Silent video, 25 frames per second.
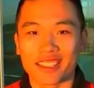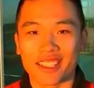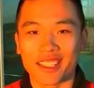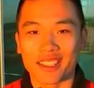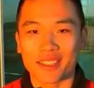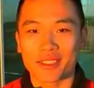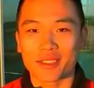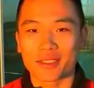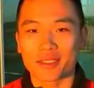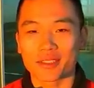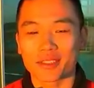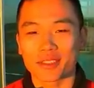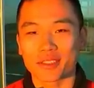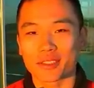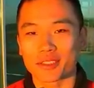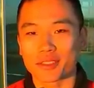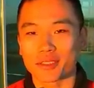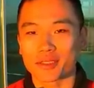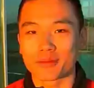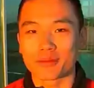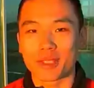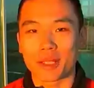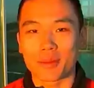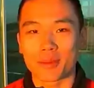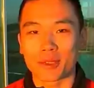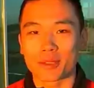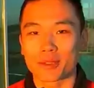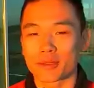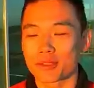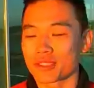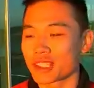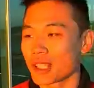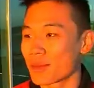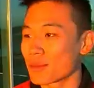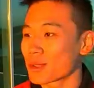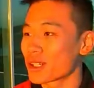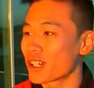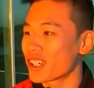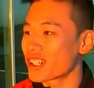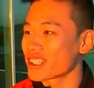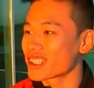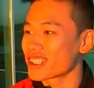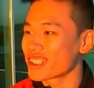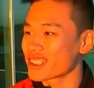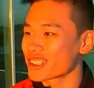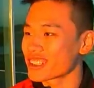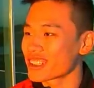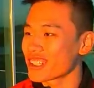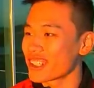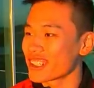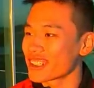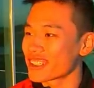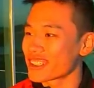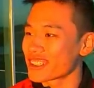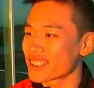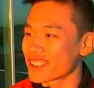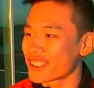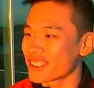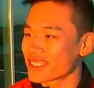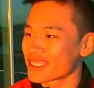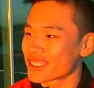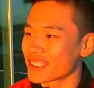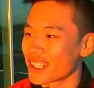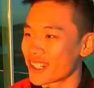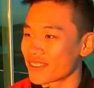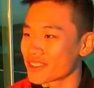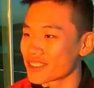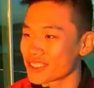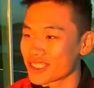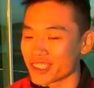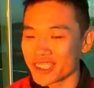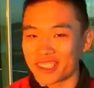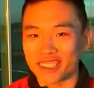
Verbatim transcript: set to maybe do some karting later on after